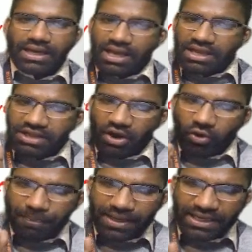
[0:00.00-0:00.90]
the
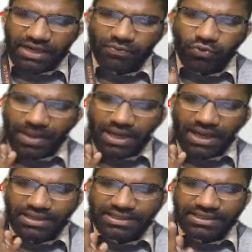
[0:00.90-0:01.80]
opinion would be
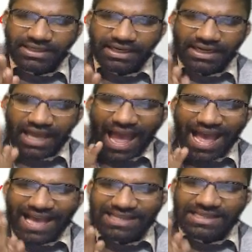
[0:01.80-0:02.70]
considered as
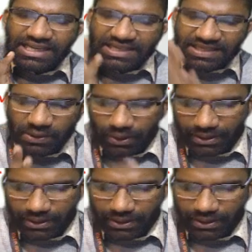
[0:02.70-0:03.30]
given.